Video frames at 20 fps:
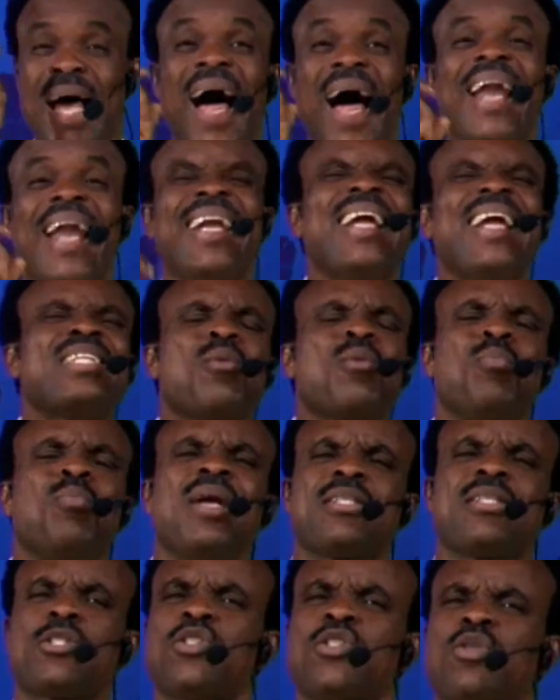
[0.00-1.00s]
And let the
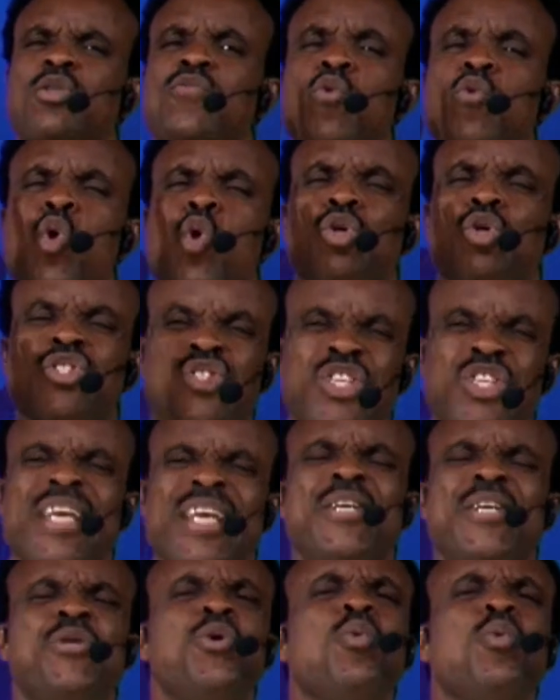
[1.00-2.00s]
blessings of God
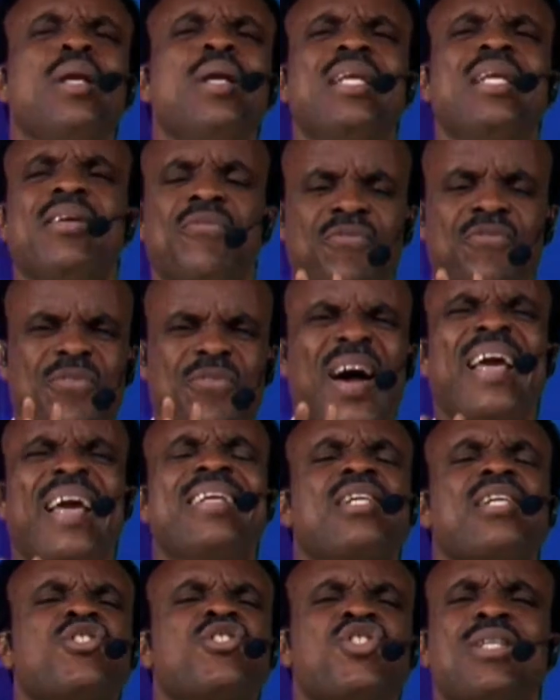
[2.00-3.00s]
genuinely,
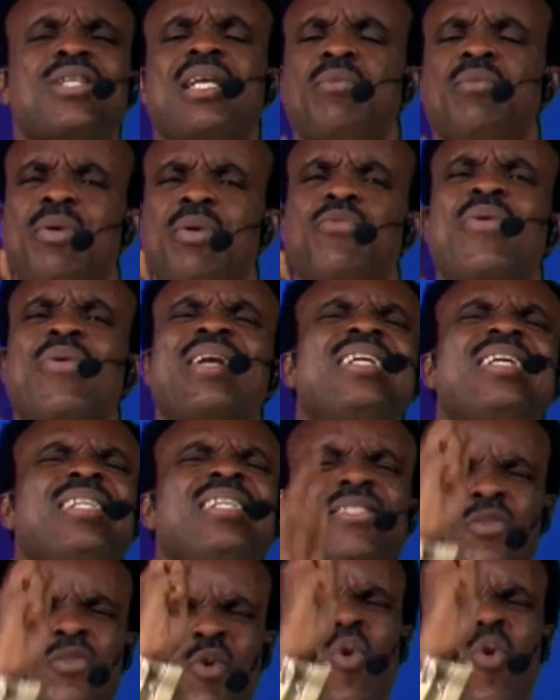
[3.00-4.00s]
financially be
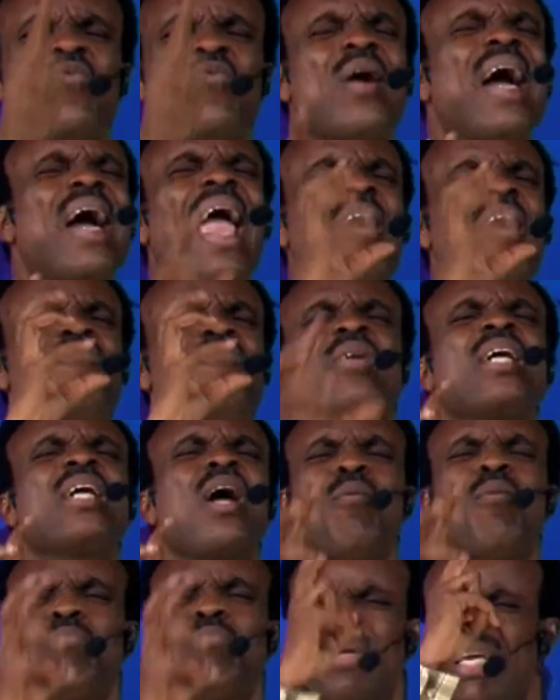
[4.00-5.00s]
released over every
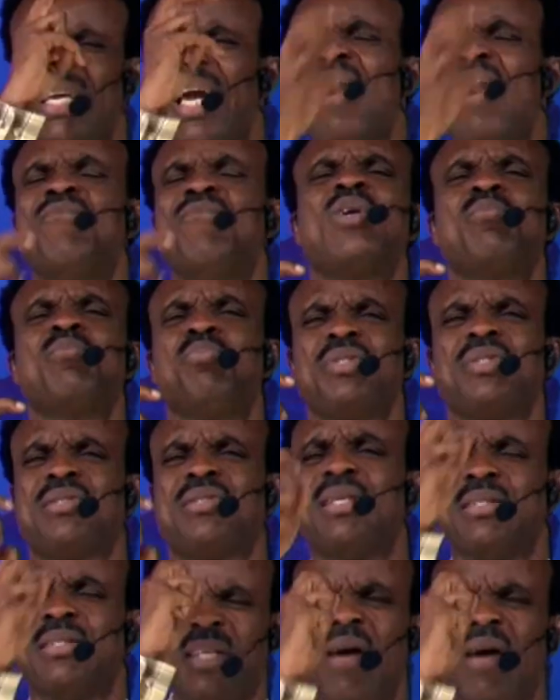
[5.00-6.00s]
company, every
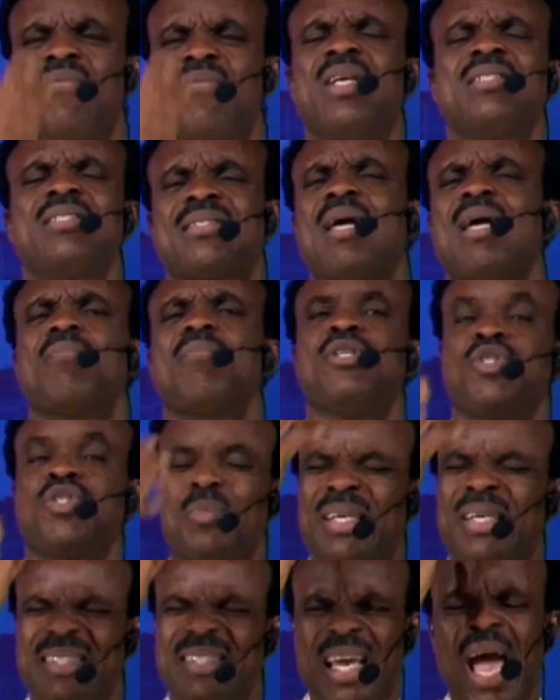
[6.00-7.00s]
business, every
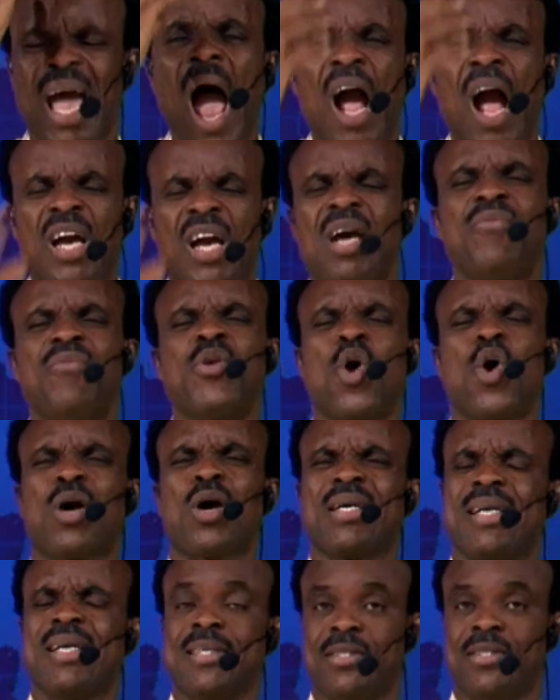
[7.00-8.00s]
establishment, every
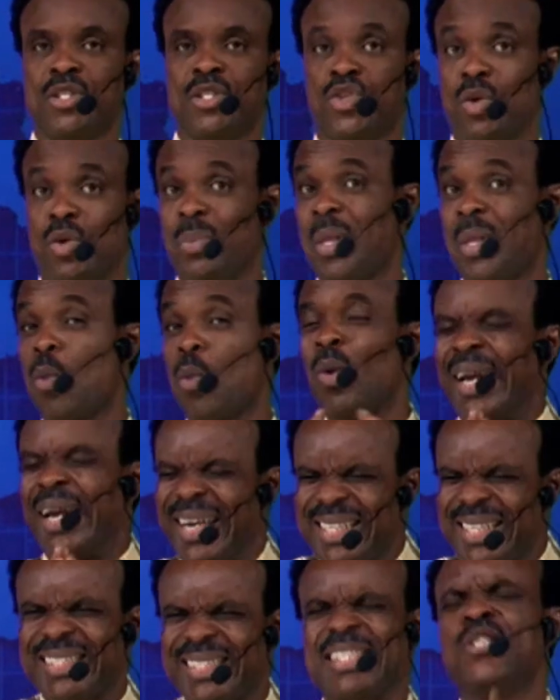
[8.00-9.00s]
organization that will
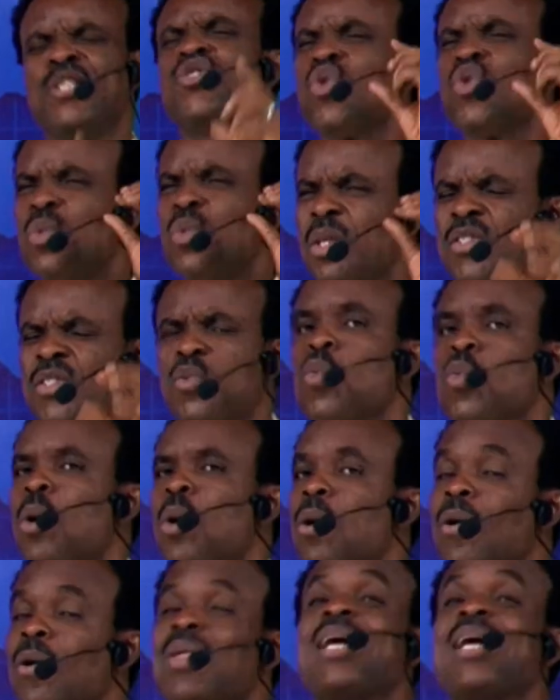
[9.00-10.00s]
listen to this
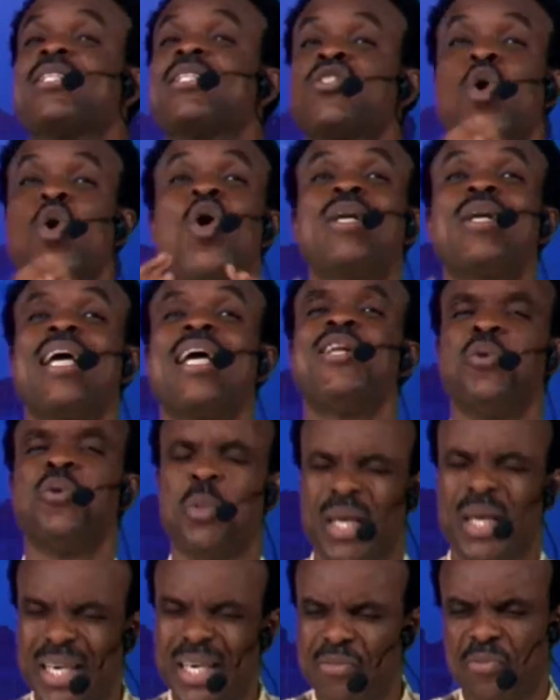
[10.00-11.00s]
word and turn a new
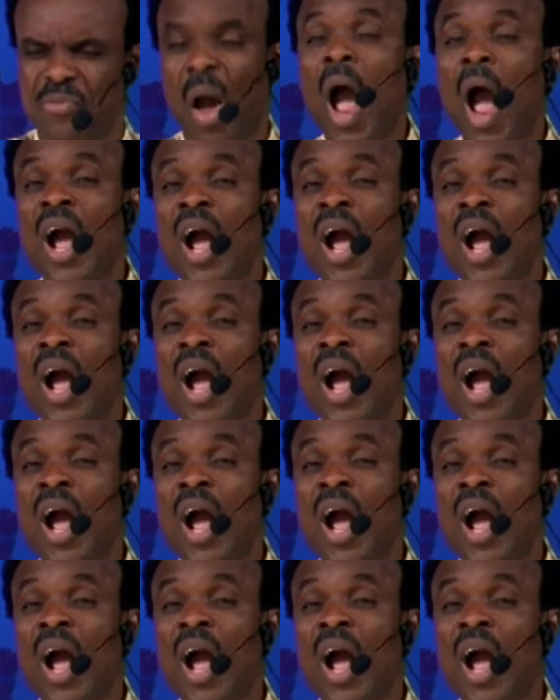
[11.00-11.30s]
leaf.